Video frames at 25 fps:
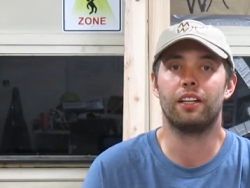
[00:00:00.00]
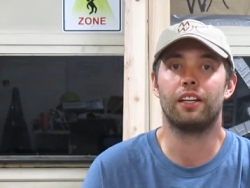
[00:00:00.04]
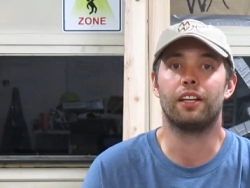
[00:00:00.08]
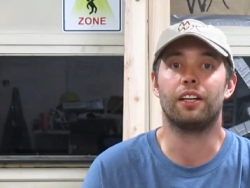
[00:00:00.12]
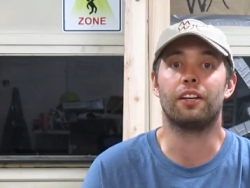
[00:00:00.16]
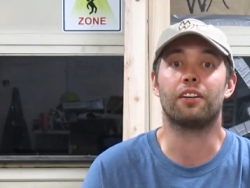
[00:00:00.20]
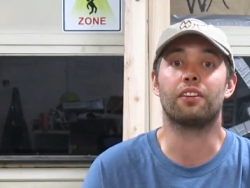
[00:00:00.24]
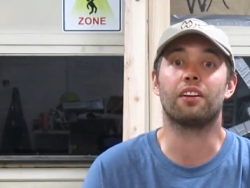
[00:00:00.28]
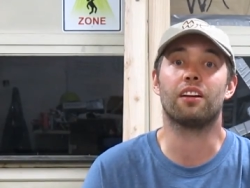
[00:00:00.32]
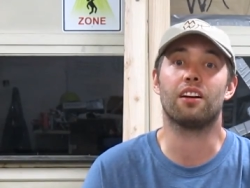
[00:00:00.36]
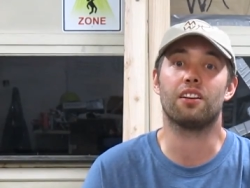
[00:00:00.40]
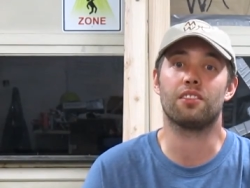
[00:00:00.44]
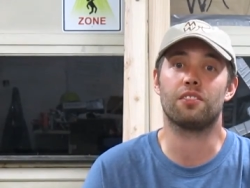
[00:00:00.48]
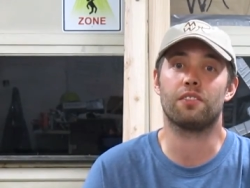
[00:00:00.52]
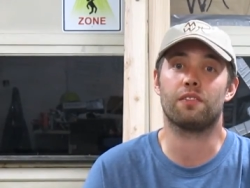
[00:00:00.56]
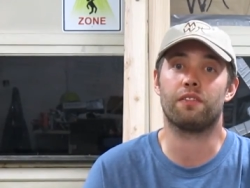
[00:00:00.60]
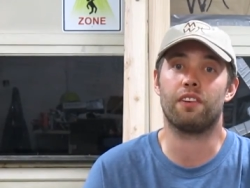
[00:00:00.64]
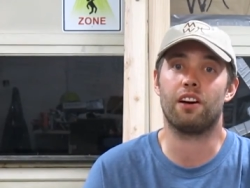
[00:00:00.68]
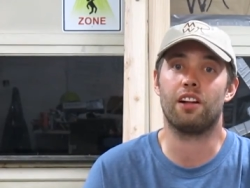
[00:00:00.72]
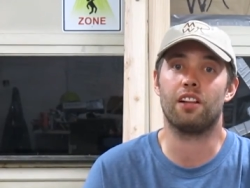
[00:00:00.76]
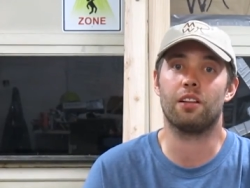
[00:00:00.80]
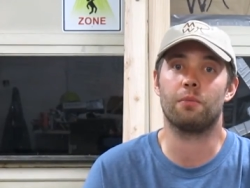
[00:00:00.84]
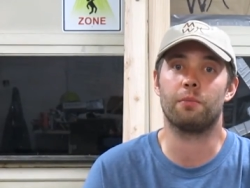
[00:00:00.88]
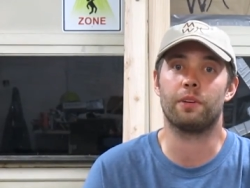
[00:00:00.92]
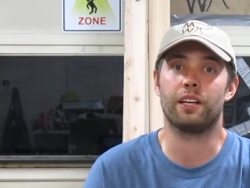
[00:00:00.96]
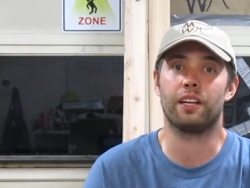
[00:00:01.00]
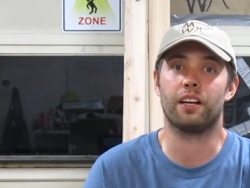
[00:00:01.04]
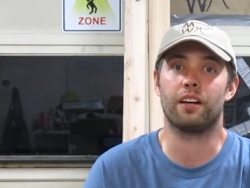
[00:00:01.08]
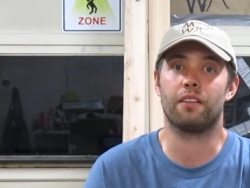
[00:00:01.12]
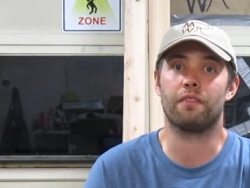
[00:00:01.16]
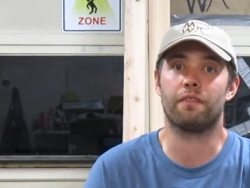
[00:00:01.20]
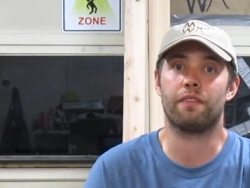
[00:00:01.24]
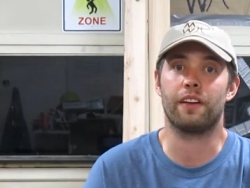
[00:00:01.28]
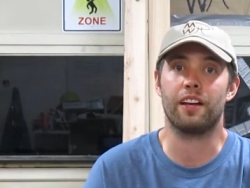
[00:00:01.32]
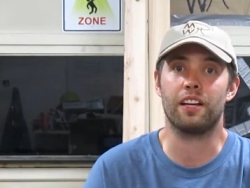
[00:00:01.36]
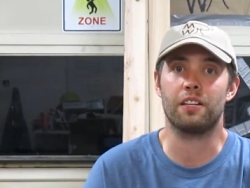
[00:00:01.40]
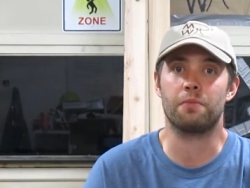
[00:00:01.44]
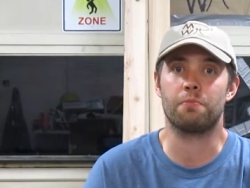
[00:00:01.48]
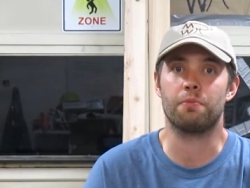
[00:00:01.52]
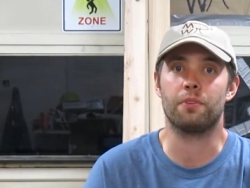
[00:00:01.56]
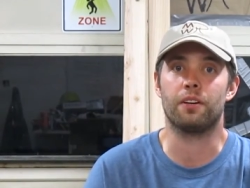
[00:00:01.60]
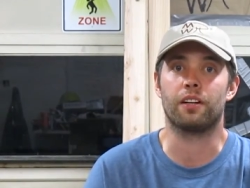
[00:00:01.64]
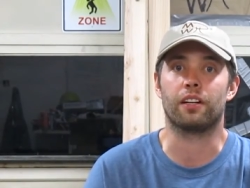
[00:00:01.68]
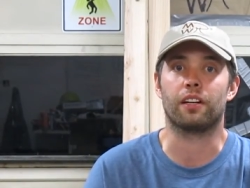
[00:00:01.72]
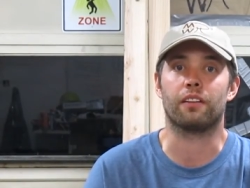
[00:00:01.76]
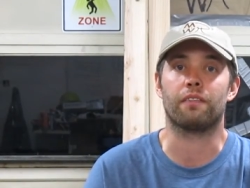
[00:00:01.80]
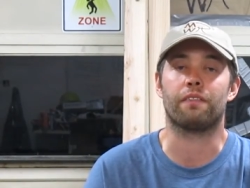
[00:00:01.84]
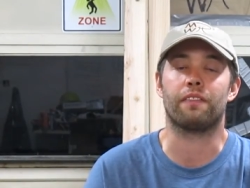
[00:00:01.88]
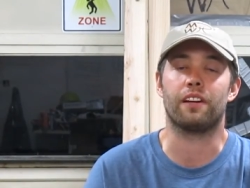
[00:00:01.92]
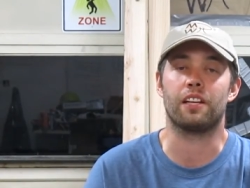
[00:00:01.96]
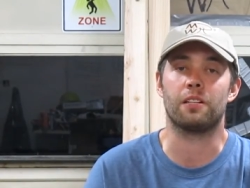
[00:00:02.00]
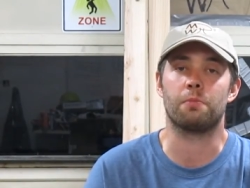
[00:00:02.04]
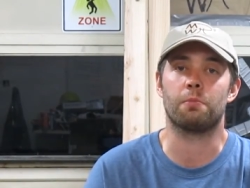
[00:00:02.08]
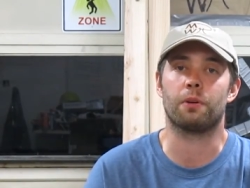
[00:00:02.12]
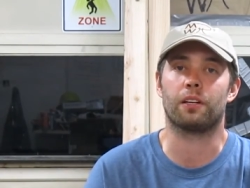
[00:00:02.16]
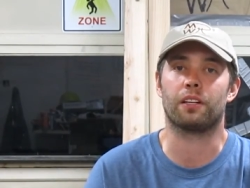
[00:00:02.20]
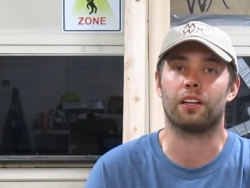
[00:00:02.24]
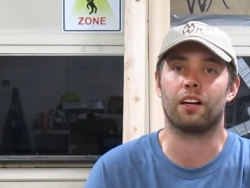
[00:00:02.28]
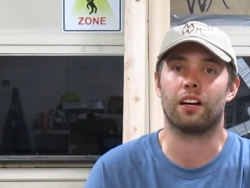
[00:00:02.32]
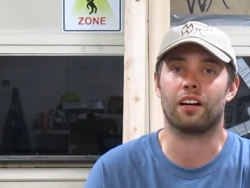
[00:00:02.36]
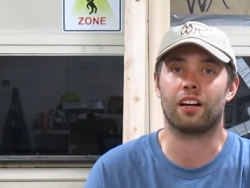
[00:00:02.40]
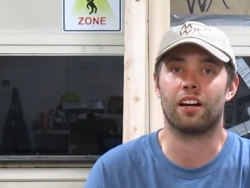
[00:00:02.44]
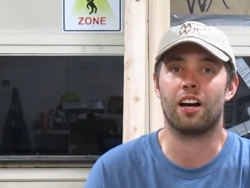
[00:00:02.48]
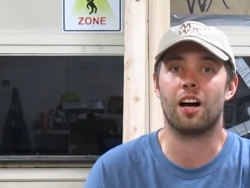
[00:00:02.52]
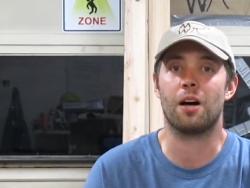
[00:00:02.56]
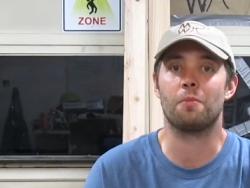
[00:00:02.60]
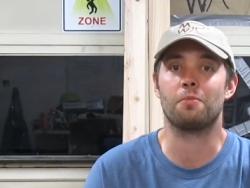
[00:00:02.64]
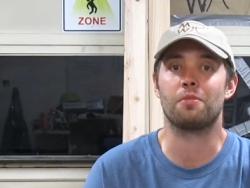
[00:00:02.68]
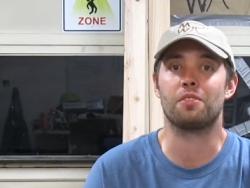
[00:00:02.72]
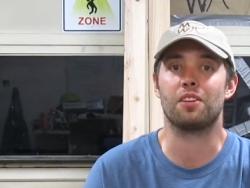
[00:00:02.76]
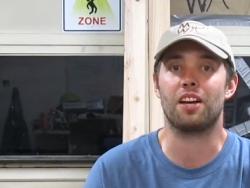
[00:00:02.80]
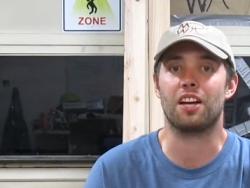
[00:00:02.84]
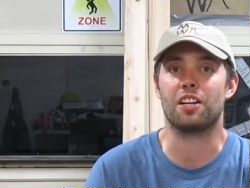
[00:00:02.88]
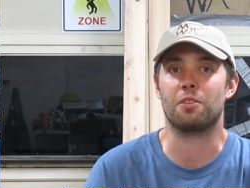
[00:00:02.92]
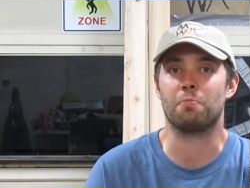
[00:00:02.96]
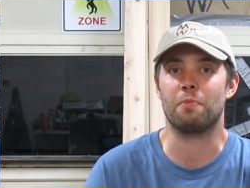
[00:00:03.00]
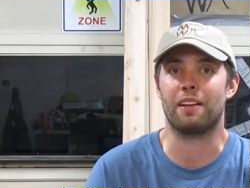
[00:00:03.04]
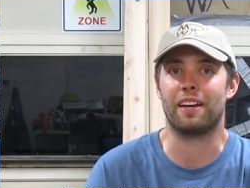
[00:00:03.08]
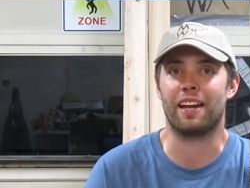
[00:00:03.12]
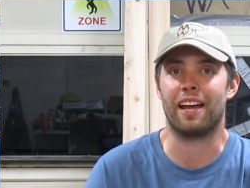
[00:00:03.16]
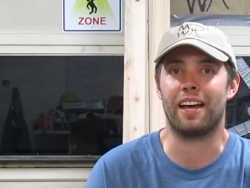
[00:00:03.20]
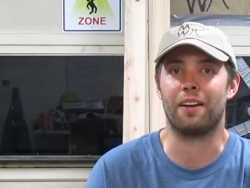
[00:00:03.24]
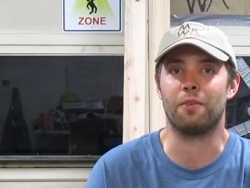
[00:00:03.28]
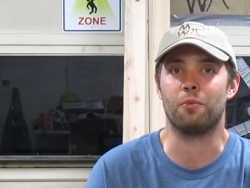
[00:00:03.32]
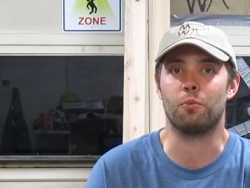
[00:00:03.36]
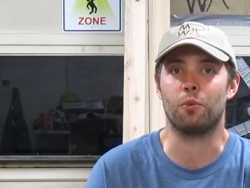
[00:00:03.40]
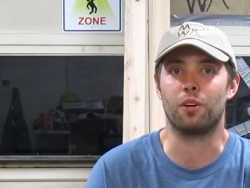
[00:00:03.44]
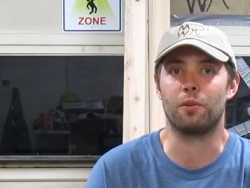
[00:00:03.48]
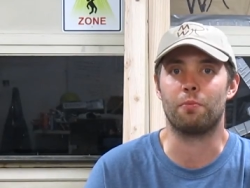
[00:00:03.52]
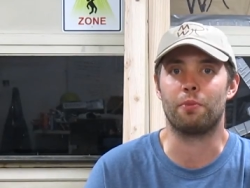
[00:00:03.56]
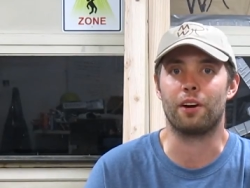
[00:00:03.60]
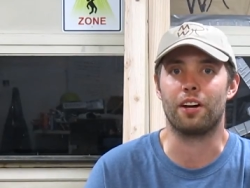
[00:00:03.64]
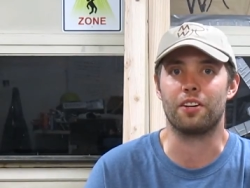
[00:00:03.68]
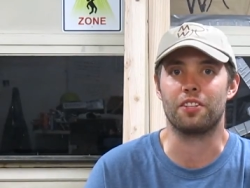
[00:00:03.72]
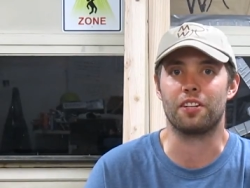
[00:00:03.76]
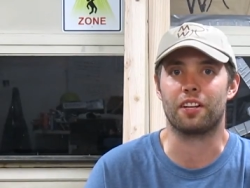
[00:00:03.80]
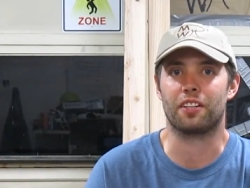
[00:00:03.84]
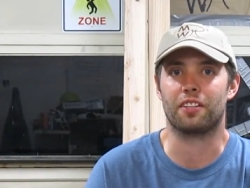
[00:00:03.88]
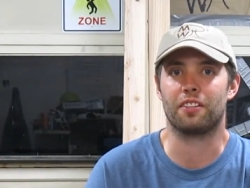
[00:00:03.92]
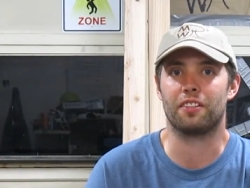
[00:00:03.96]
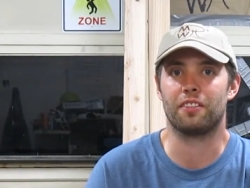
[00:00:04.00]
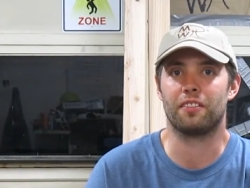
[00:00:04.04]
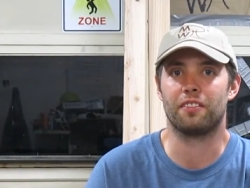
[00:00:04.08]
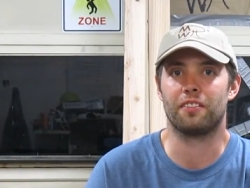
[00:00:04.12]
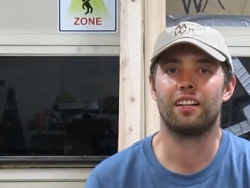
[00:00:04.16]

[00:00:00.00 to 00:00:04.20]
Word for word: You can also follow me on Facebook at facebook.com/ManhattanWoodProject.